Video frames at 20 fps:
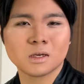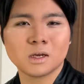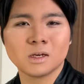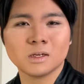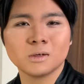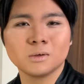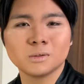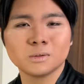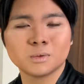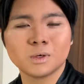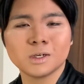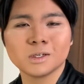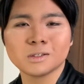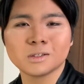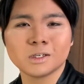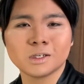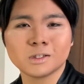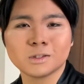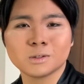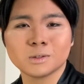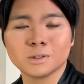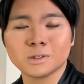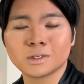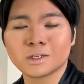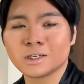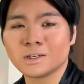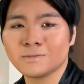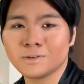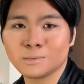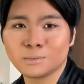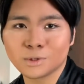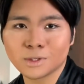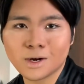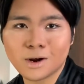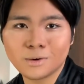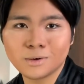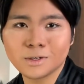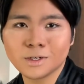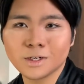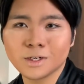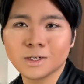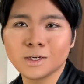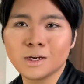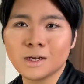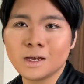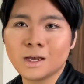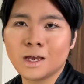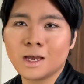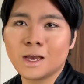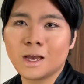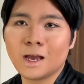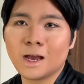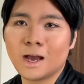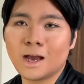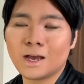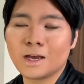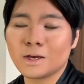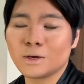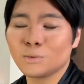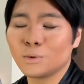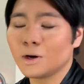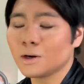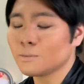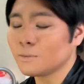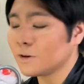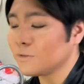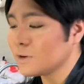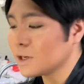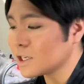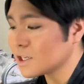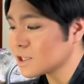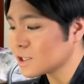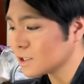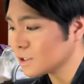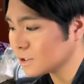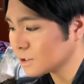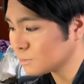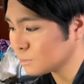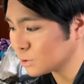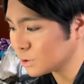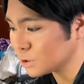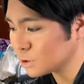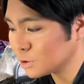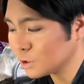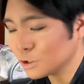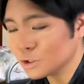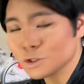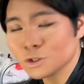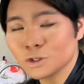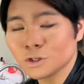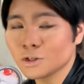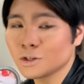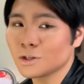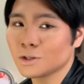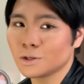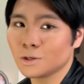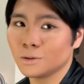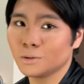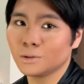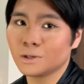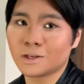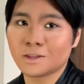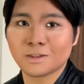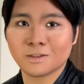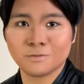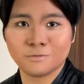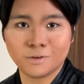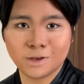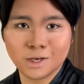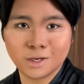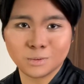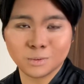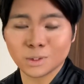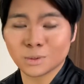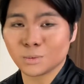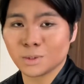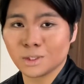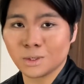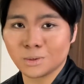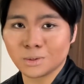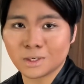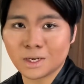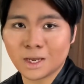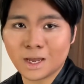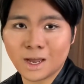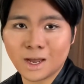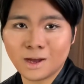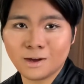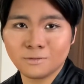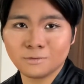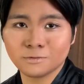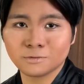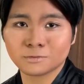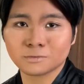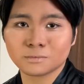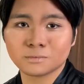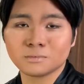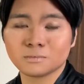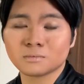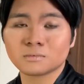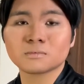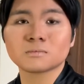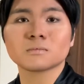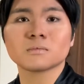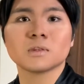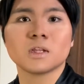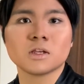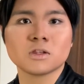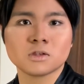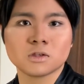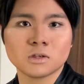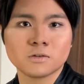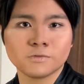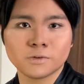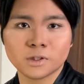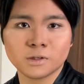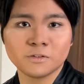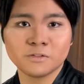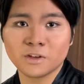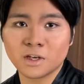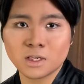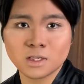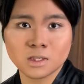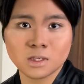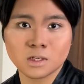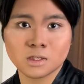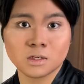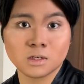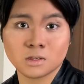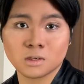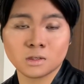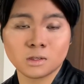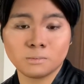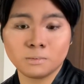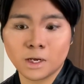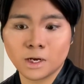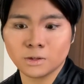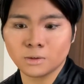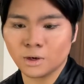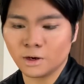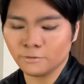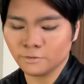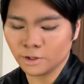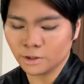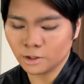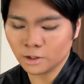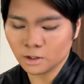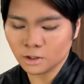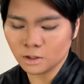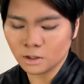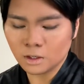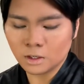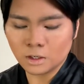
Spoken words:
I don't want it to look even more rounder. I want my face to look more structured, so let's fake what we don't have. That's just for the face, that doesn't apply to everything.